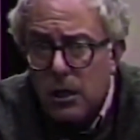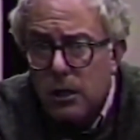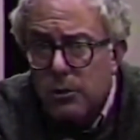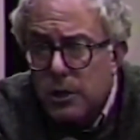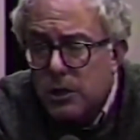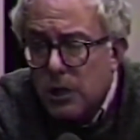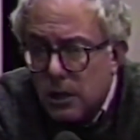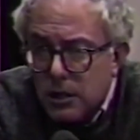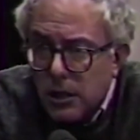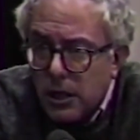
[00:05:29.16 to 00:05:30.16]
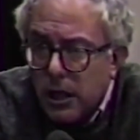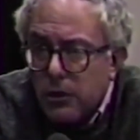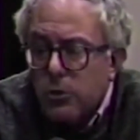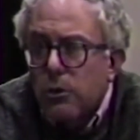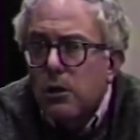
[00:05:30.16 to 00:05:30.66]
criticized in an
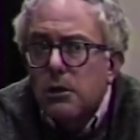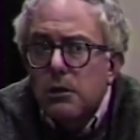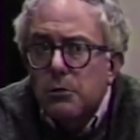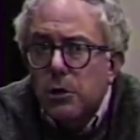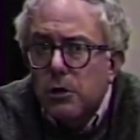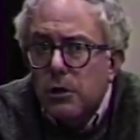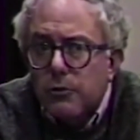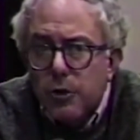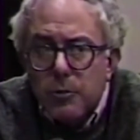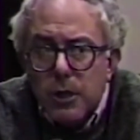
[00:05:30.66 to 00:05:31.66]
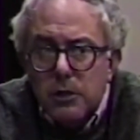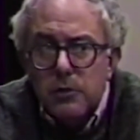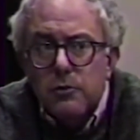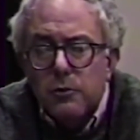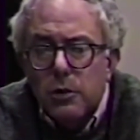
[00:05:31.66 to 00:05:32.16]
editorial in the Burlington Free Press,
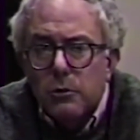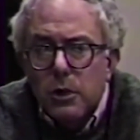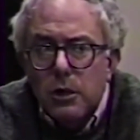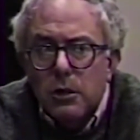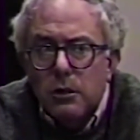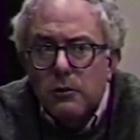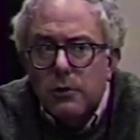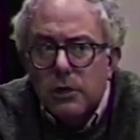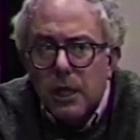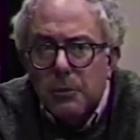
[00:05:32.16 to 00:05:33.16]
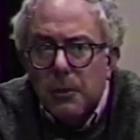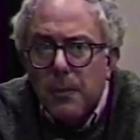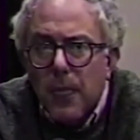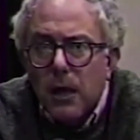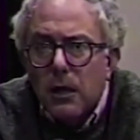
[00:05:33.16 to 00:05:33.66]
for example.